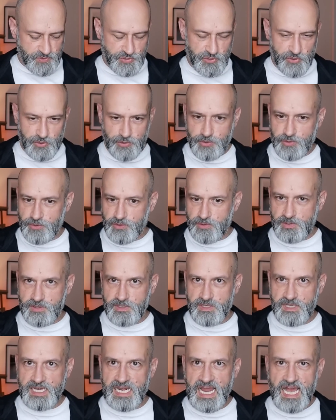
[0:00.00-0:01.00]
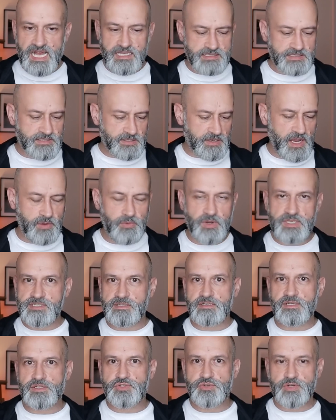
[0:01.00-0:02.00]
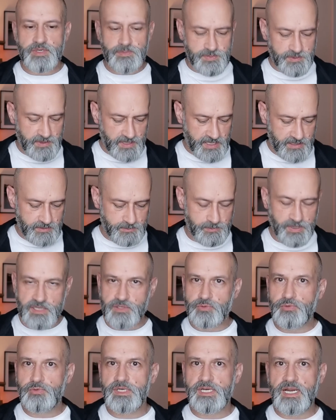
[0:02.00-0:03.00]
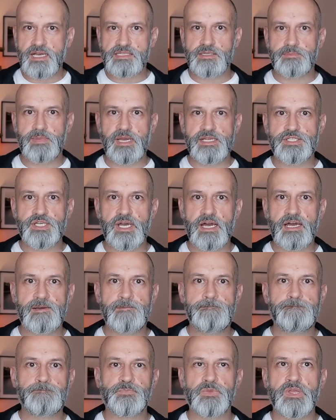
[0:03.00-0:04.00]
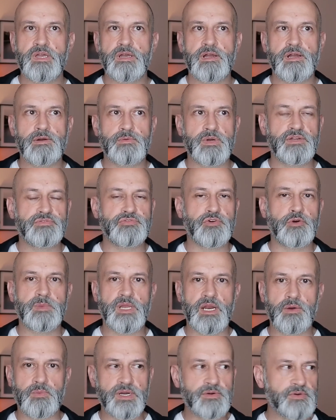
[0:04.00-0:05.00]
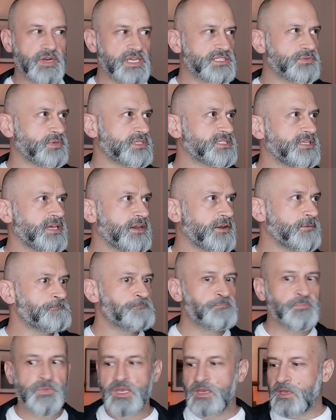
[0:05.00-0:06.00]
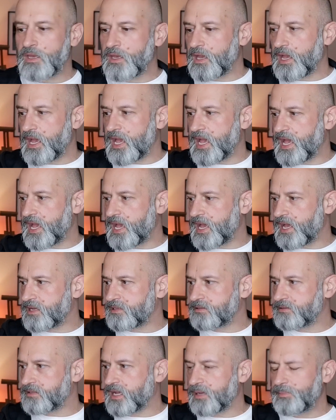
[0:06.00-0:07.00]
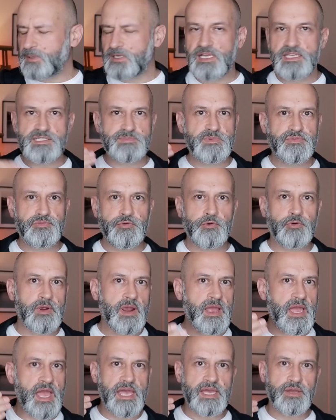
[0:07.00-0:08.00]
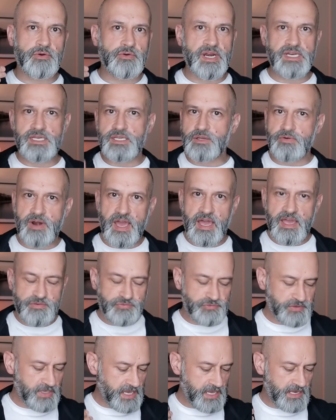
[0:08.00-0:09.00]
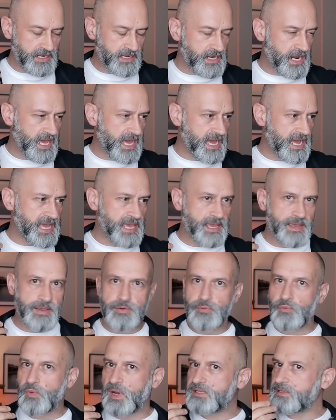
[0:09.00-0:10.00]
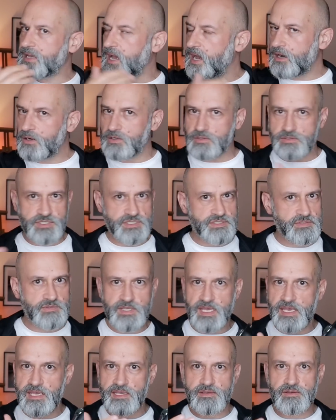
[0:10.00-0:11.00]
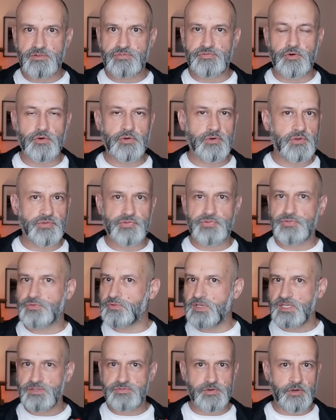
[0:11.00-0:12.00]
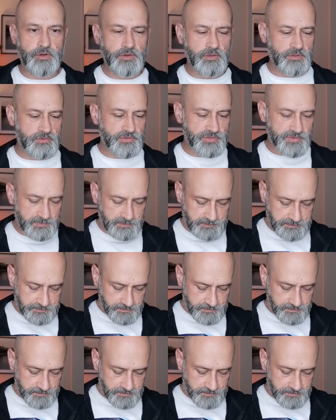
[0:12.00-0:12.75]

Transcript: so last year I was on a trip in Baku in Azerbaijan, when a Formula One race was there. And a couple of days before, I already arrived and I went out just to take photos, street photos.